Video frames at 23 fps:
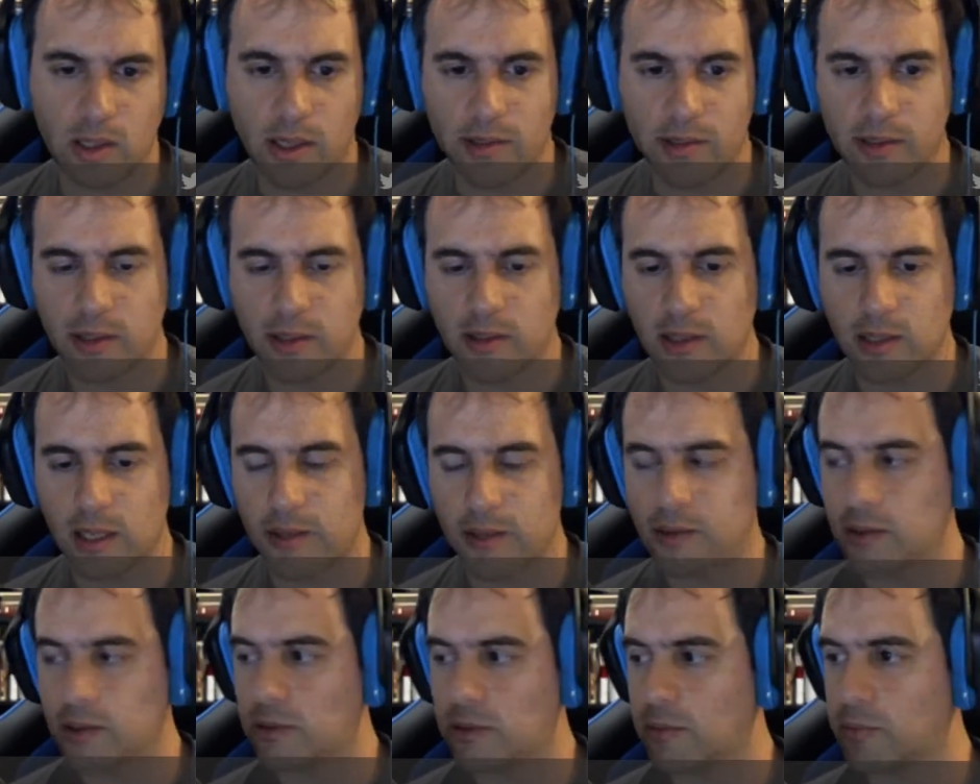I think
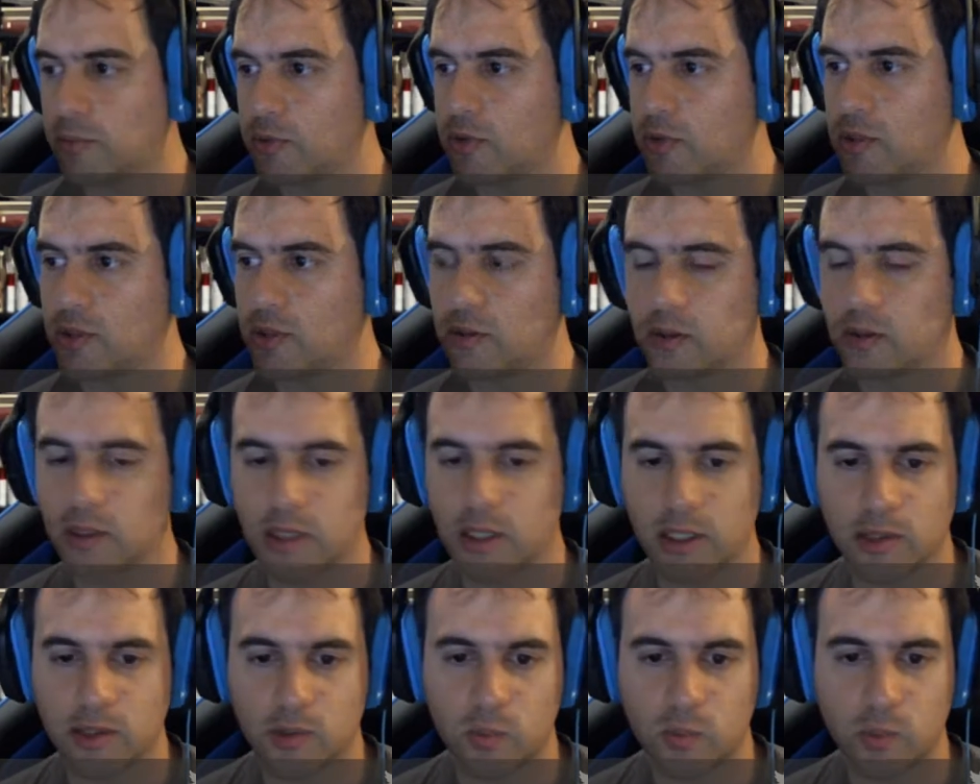the position
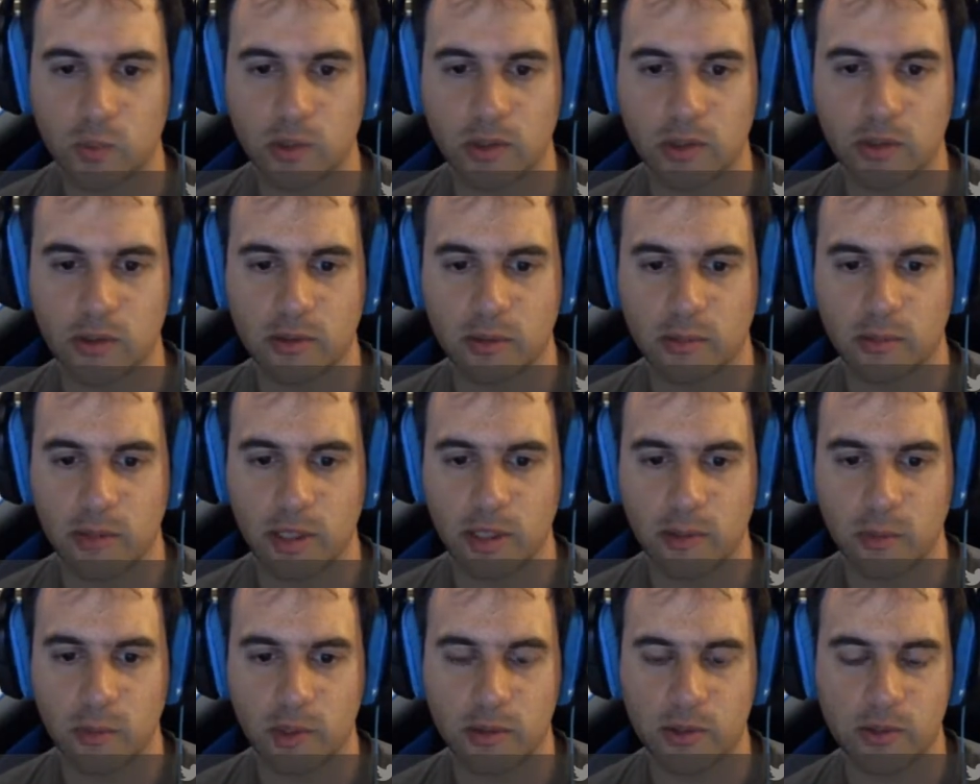gets worse no
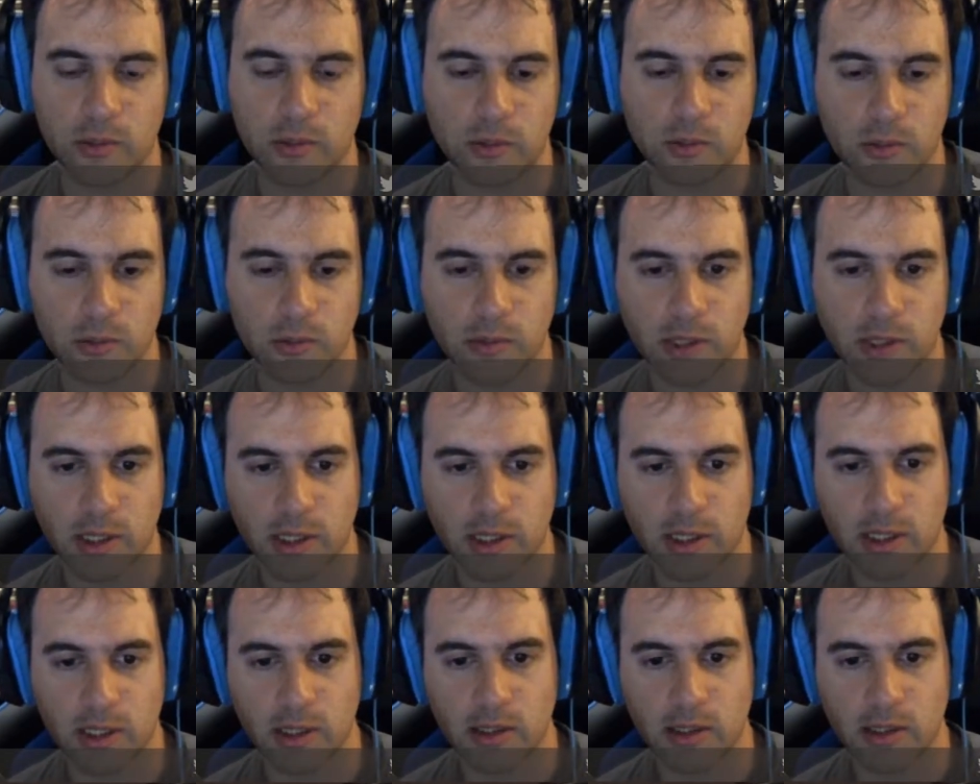matter what you do with the
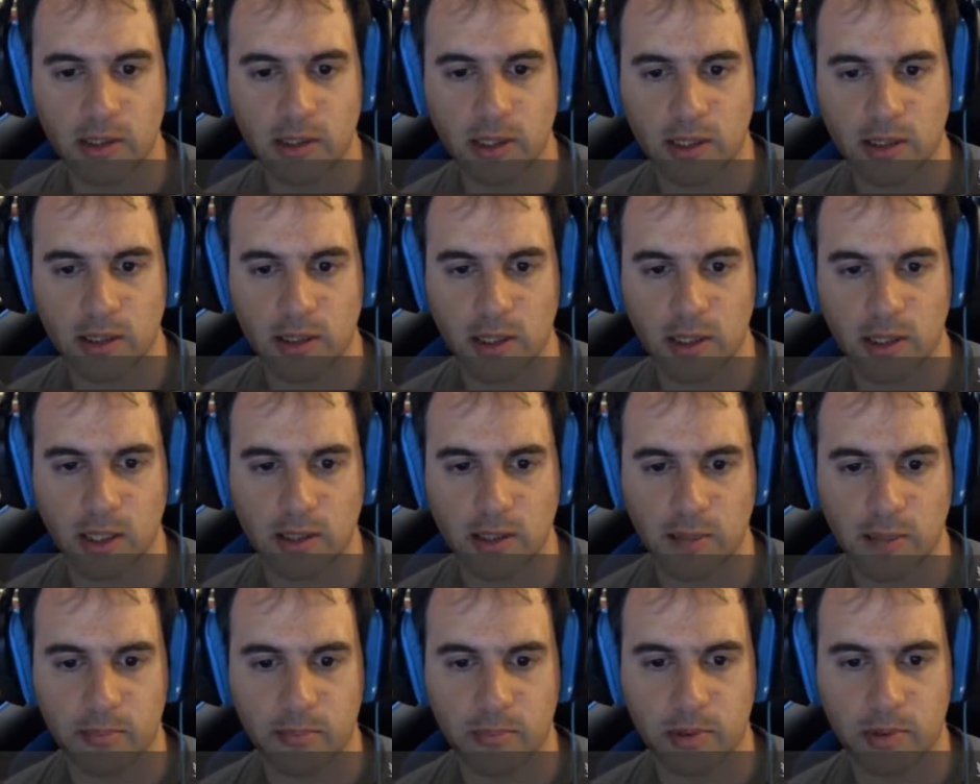king
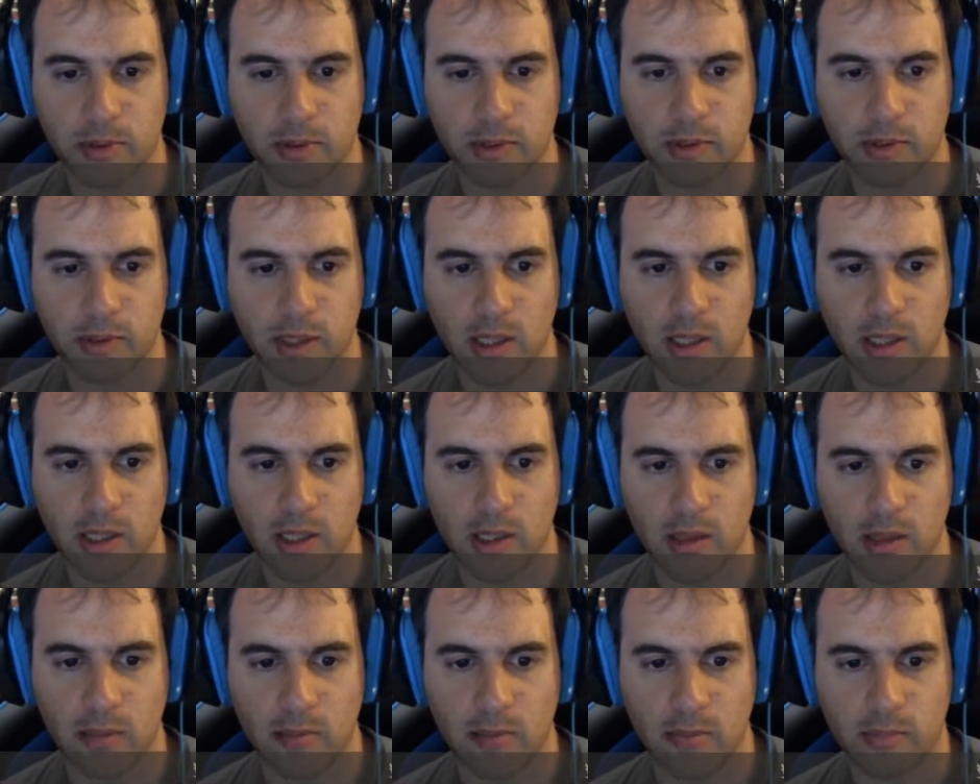at that point.
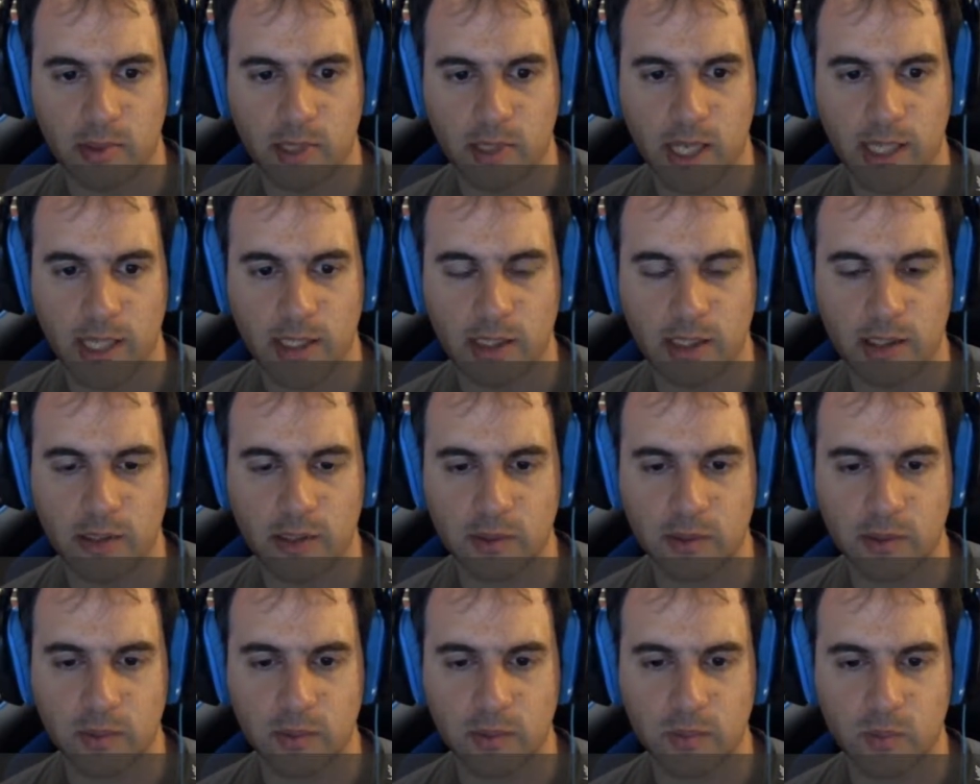But I can
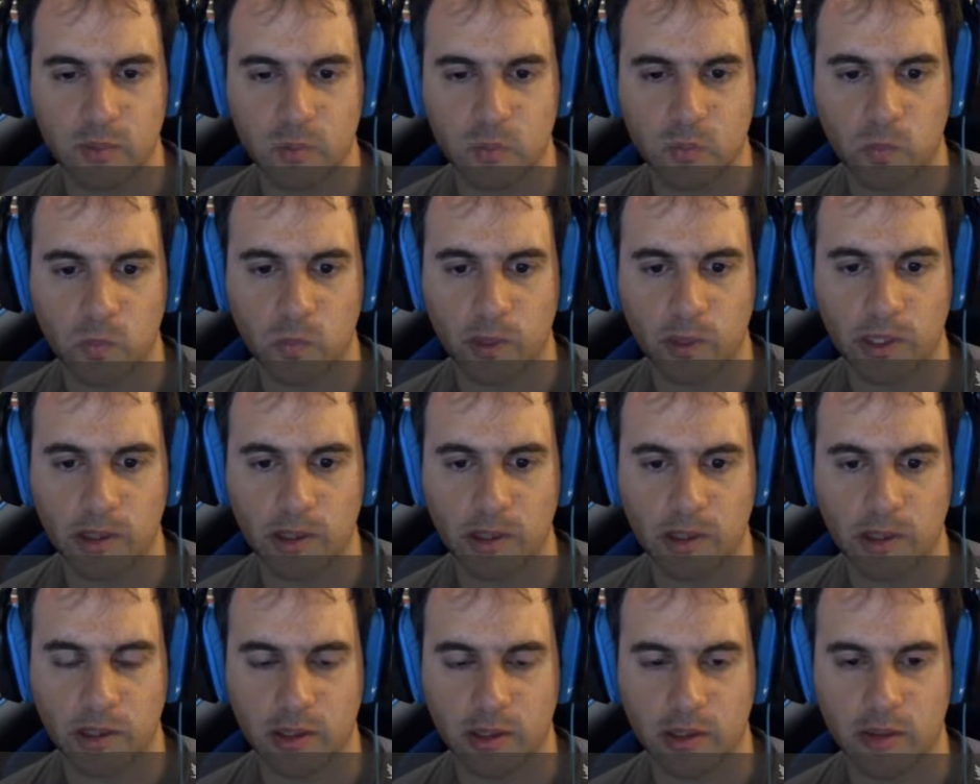just
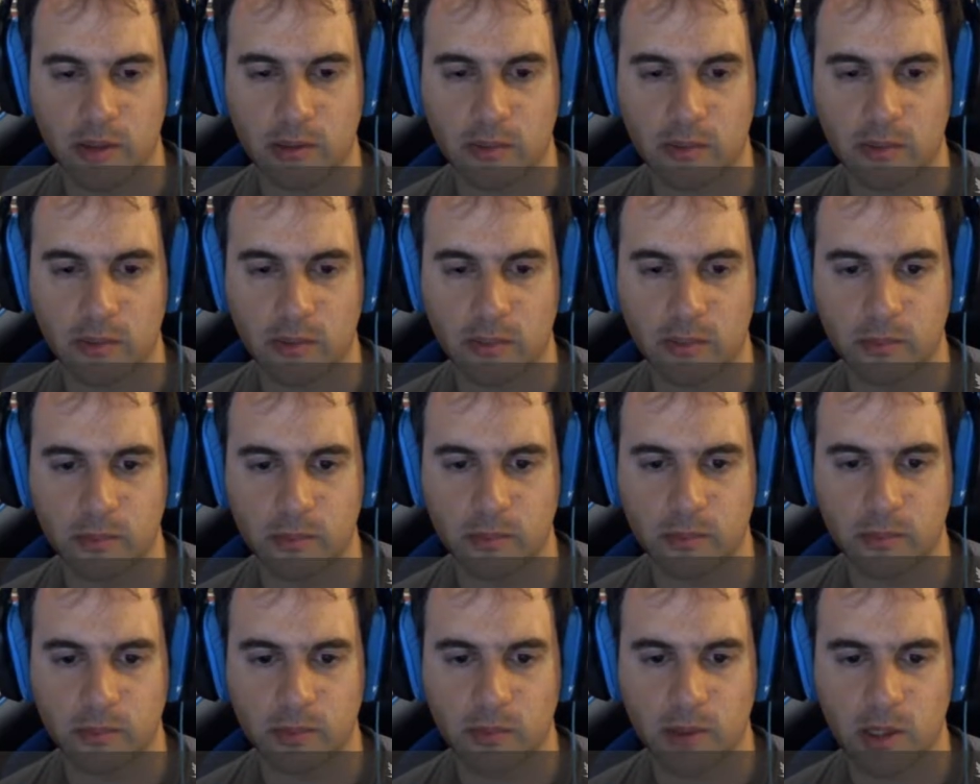wait here
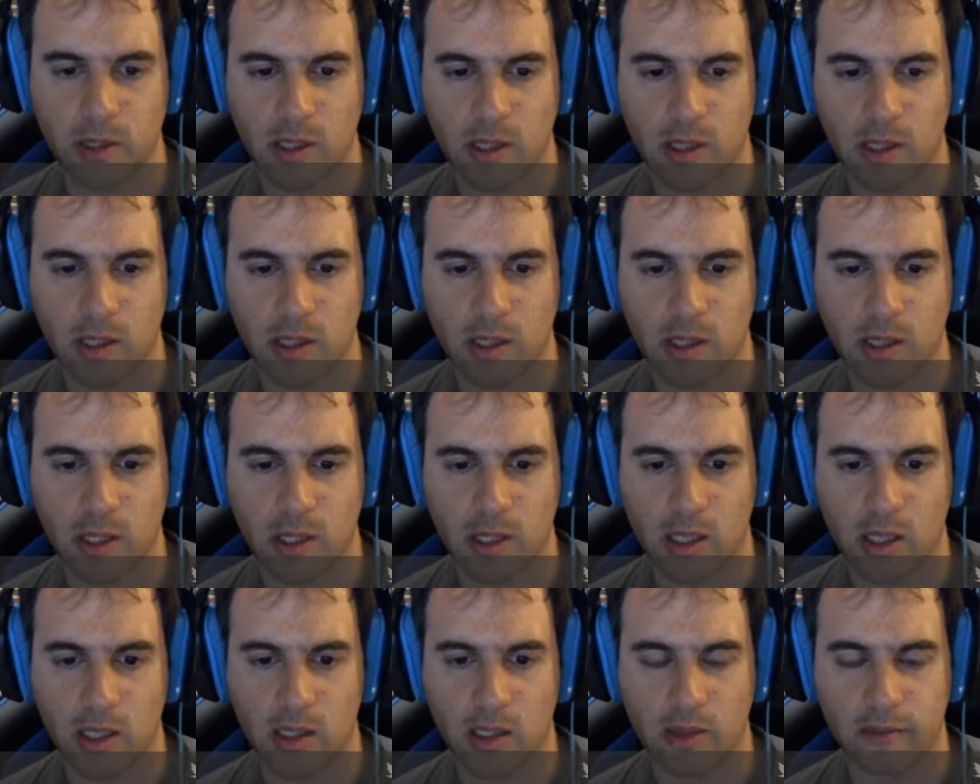
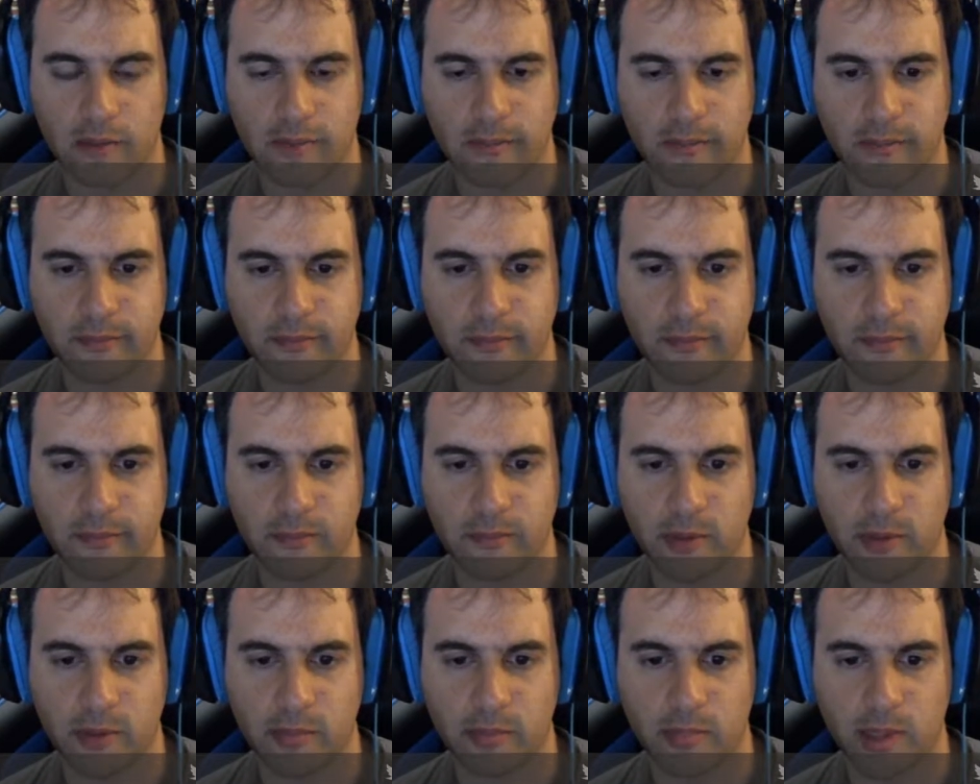and
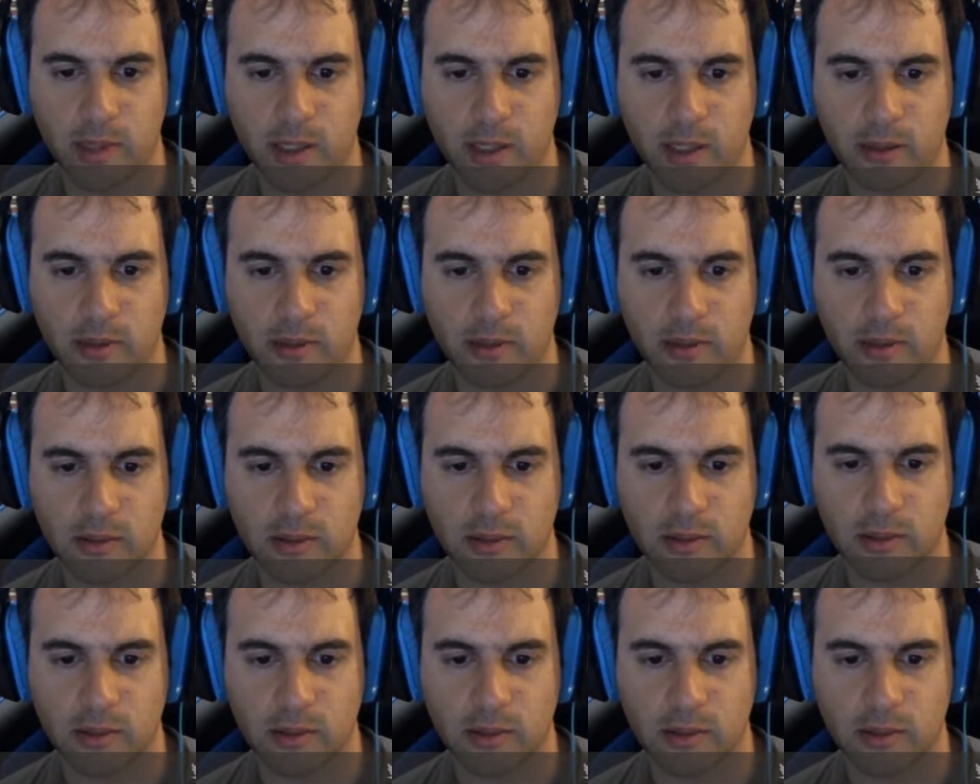flip back.